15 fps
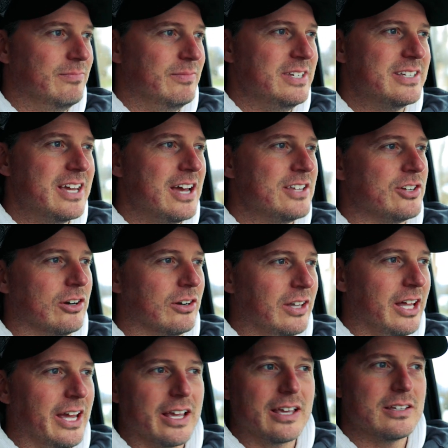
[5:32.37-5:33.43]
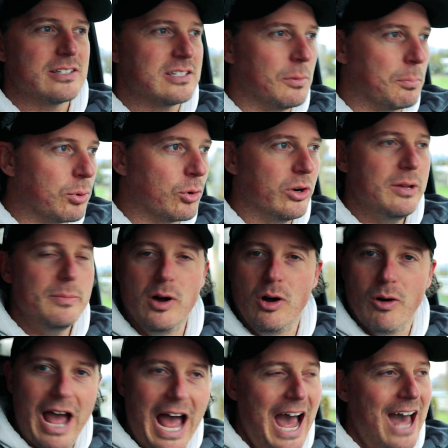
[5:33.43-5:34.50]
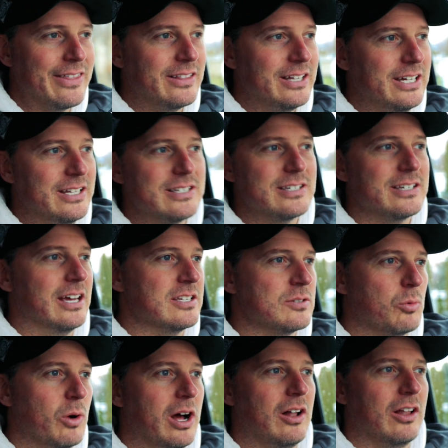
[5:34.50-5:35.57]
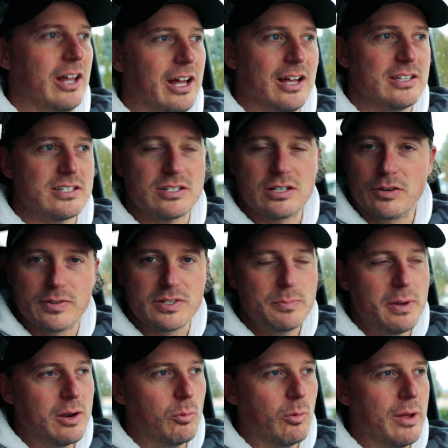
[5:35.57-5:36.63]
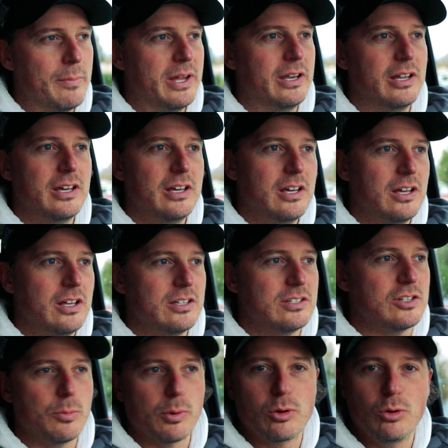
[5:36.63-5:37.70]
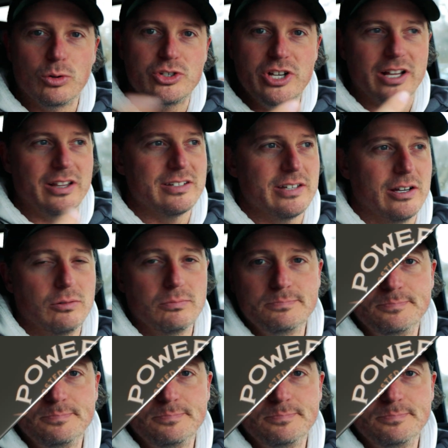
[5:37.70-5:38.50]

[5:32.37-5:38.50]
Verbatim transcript: these guys are like supremo athletes as well as servicemen and women. Super cool, check this out.